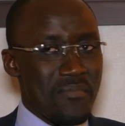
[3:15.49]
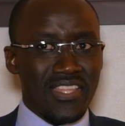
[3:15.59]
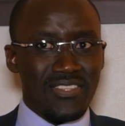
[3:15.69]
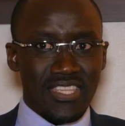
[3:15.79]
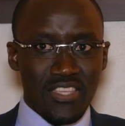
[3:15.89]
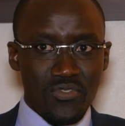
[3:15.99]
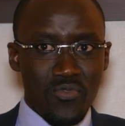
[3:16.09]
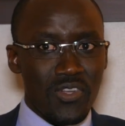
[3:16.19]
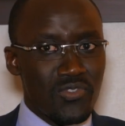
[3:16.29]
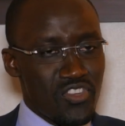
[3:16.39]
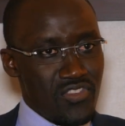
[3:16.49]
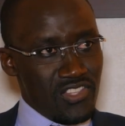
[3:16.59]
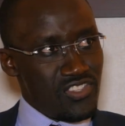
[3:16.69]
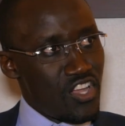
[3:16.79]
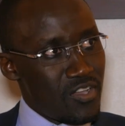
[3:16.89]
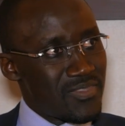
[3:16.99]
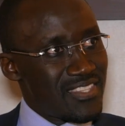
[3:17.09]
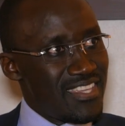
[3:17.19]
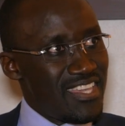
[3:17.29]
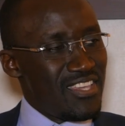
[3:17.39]
But if you want to create
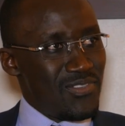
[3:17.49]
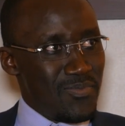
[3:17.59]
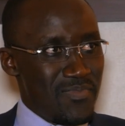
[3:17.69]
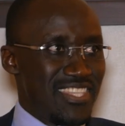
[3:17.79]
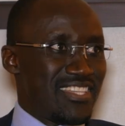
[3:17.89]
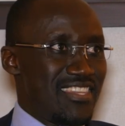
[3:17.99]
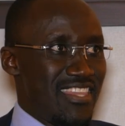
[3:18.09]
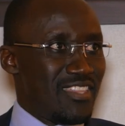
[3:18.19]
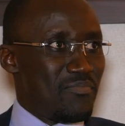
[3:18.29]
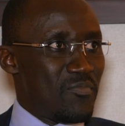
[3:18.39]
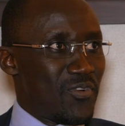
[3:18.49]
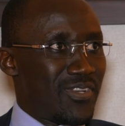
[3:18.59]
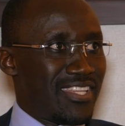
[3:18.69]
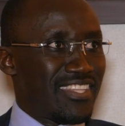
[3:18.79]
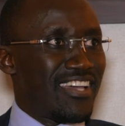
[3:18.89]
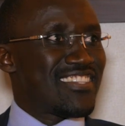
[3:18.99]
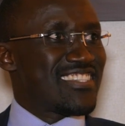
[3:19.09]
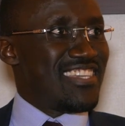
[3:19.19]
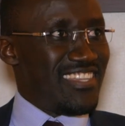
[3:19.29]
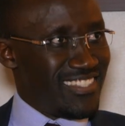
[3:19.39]
jobs, you basically need people that are
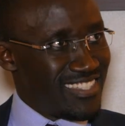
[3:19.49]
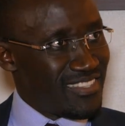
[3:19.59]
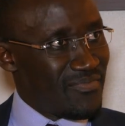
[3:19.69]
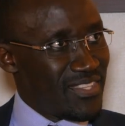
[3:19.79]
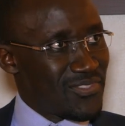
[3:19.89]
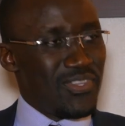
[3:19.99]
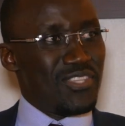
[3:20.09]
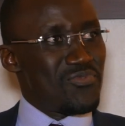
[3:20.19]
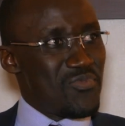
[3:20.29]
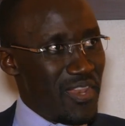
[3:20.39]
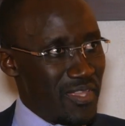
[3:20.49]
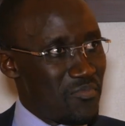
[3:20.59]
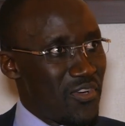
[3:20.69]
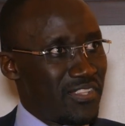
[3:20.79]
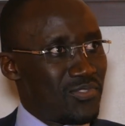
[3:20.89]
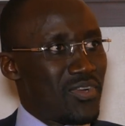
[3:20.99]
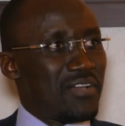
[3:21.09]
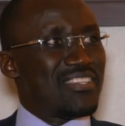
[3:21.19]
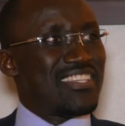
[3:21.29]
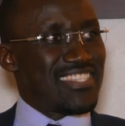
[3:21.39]
skilled. So it's really important to
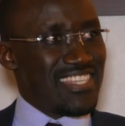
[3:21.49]
have a